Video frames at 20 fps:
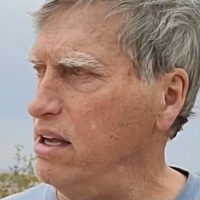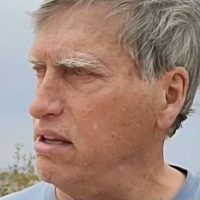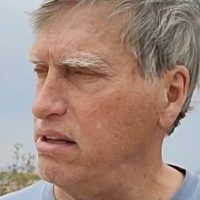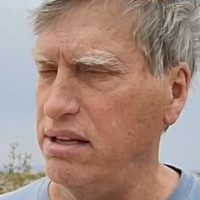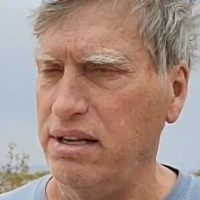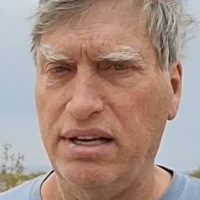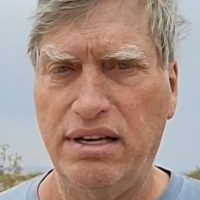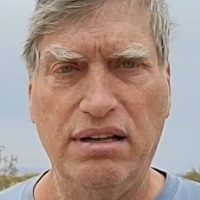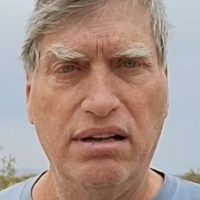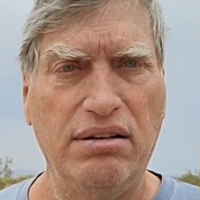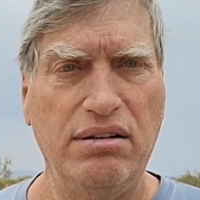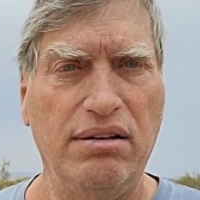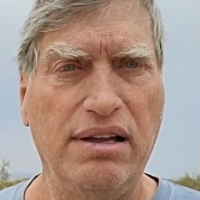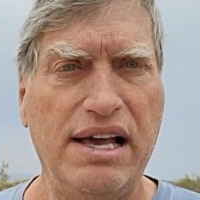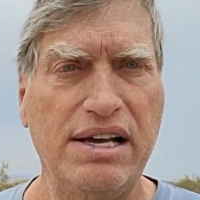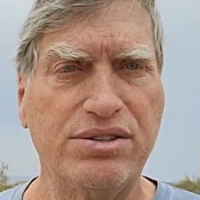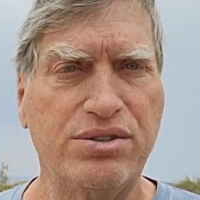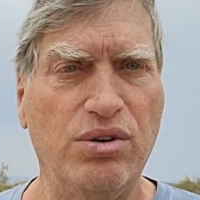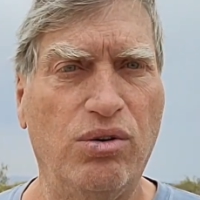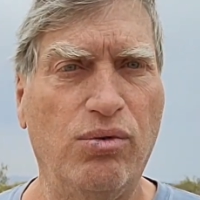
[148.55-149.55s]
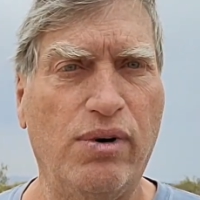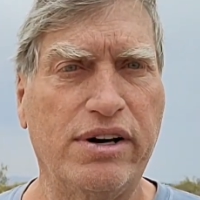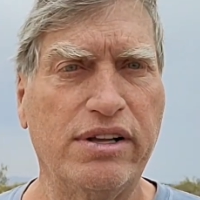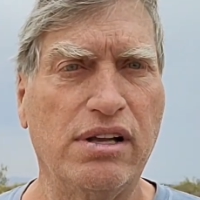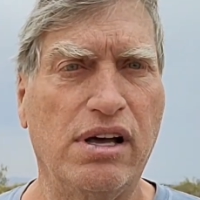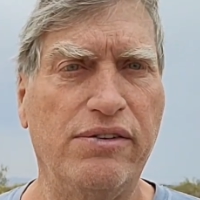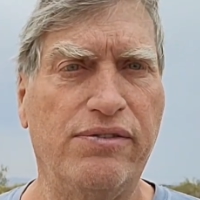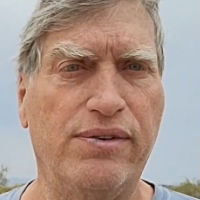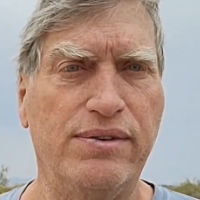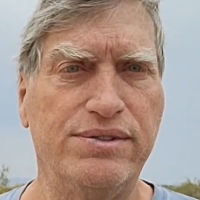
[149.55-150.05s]
the National
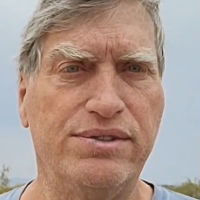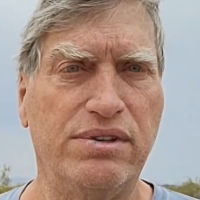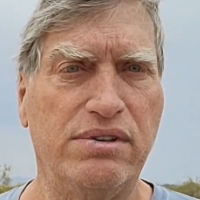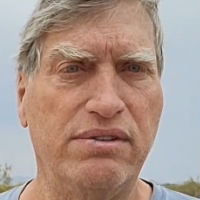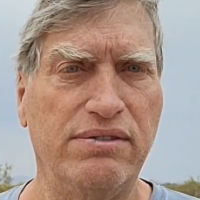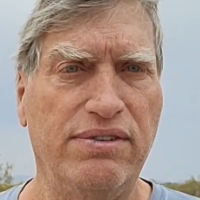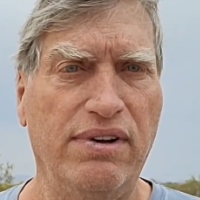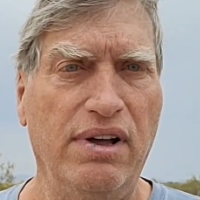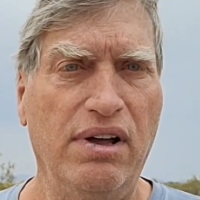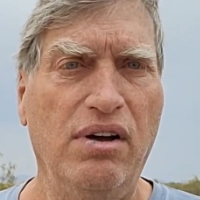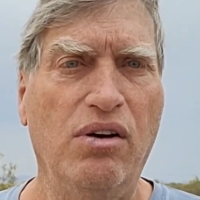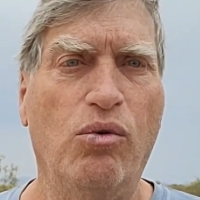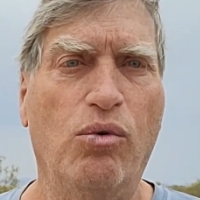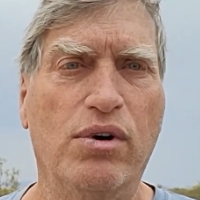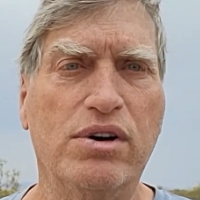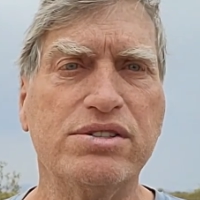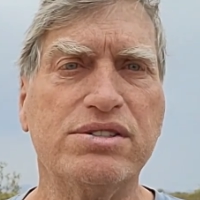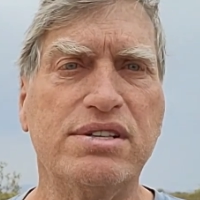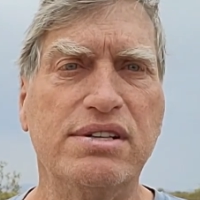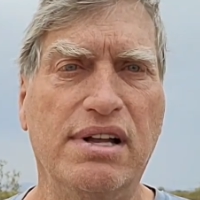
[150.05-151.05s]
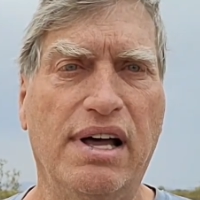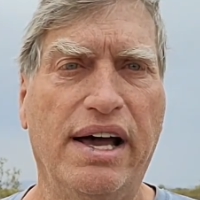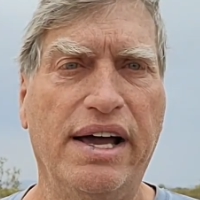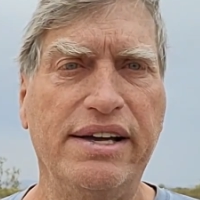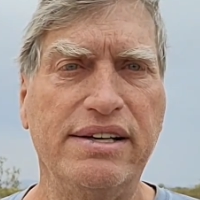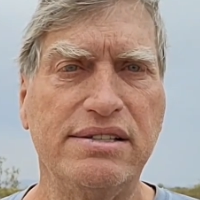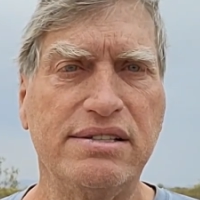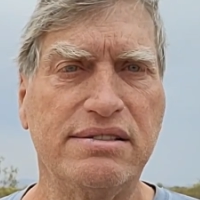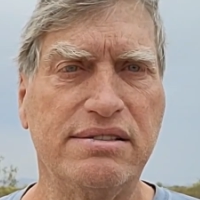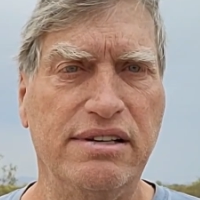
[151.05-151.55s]
Wildlife Reserve was
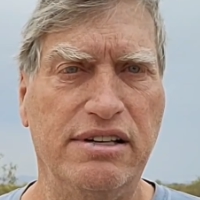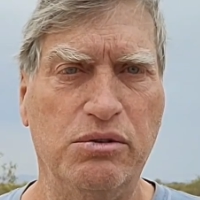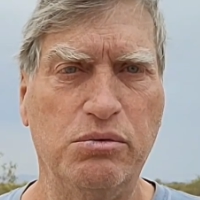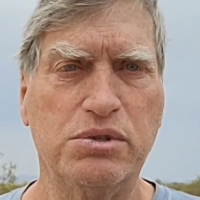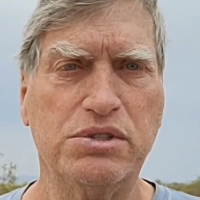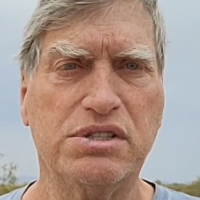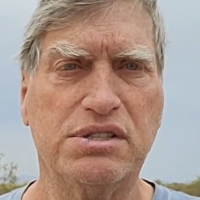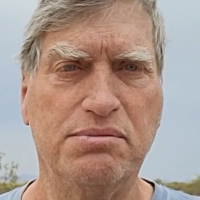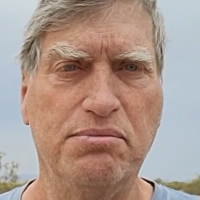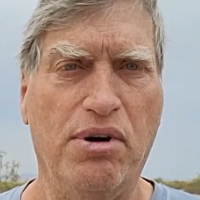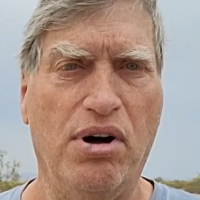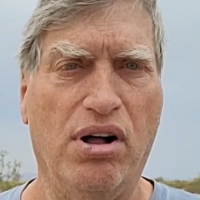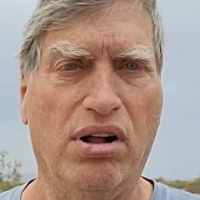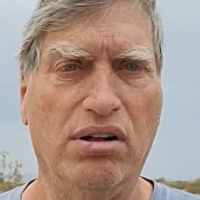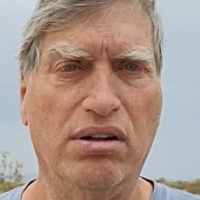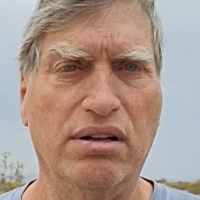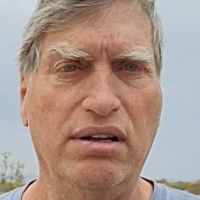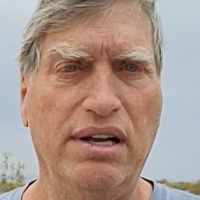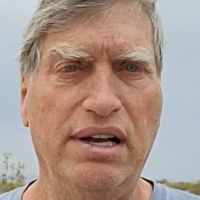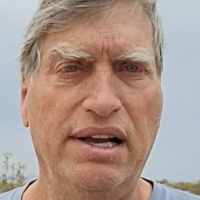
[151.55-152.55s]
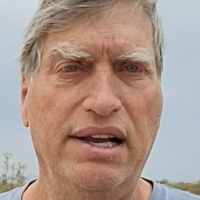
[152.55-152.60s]
nice and it was small,